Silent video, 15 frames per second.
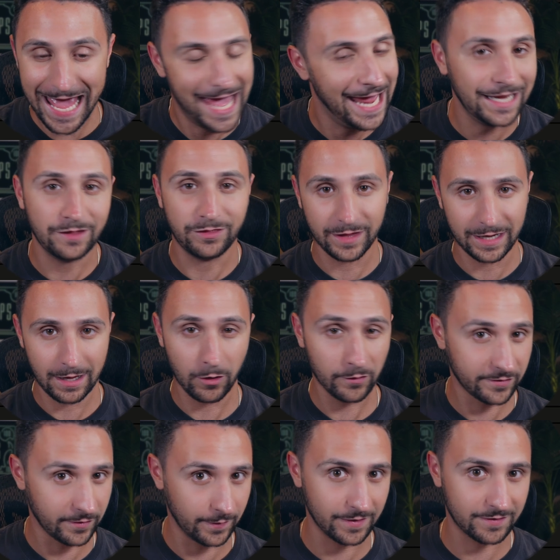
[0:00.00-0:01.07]
anything
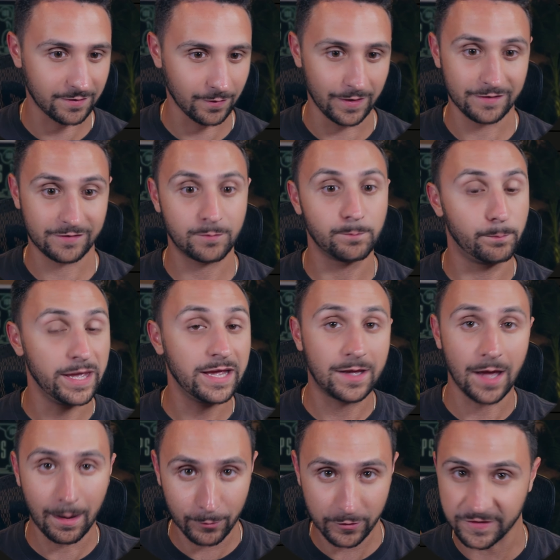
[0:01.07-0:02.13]
else on this list,
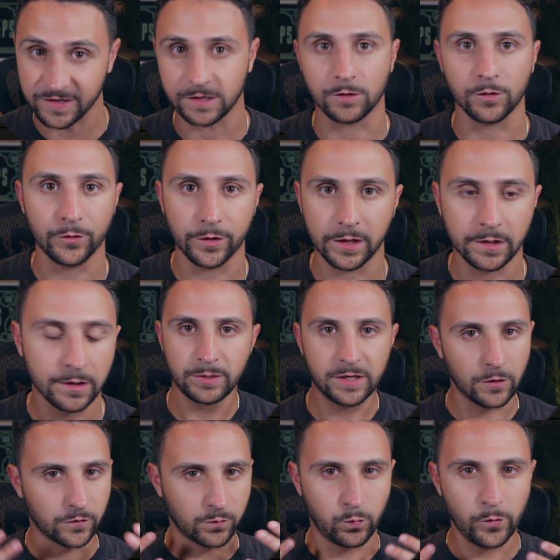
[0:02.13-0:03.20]
BigCommerce included,
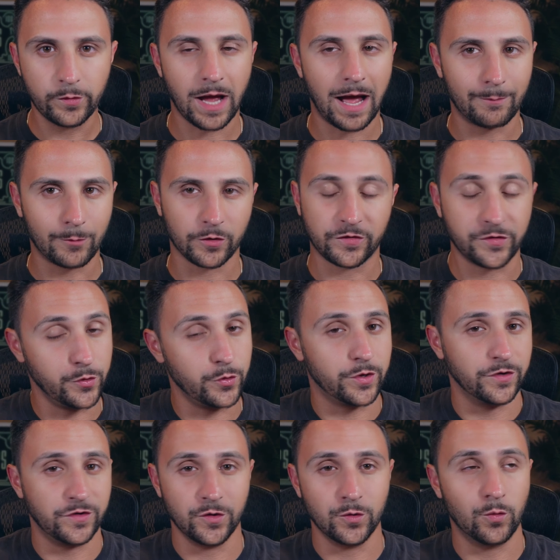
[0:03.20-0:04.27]
because WooCommerce you
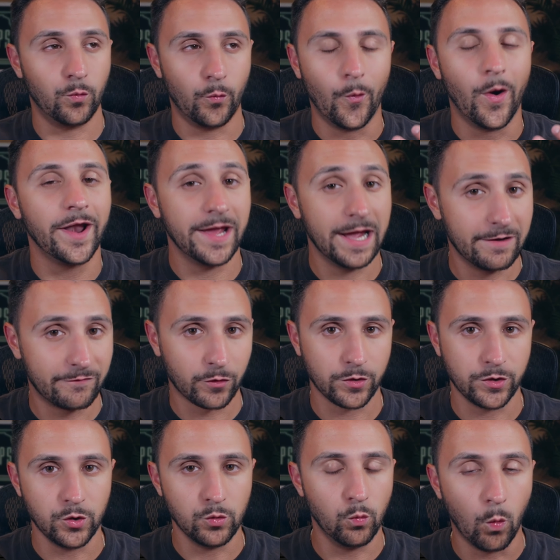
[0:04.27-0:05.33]
could do whatever
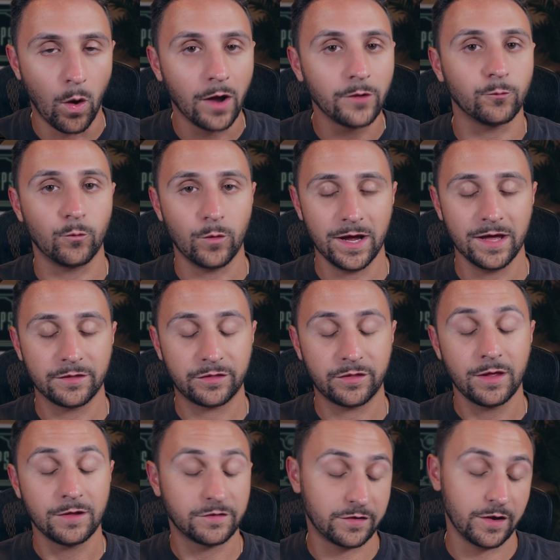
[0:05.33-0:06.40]
you want
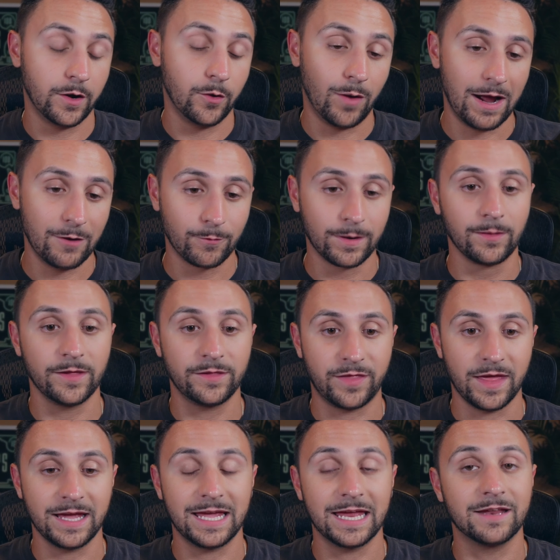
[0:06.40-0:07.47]
with. So I really
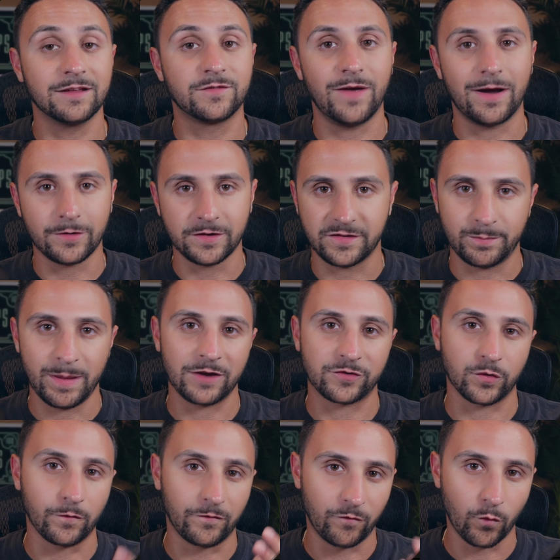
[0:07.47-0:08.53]
think it is very
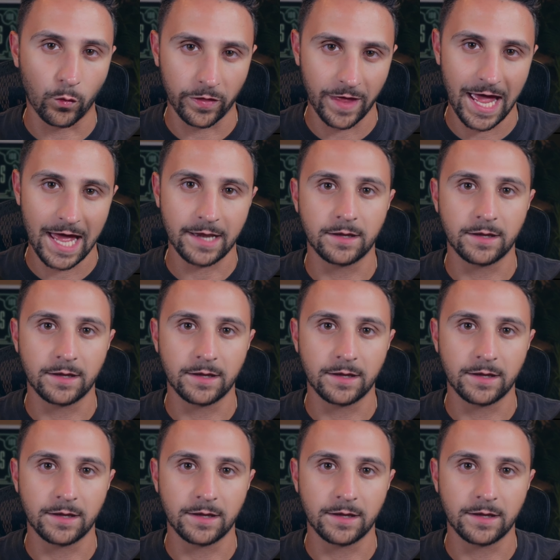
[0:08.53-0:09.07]
special for that.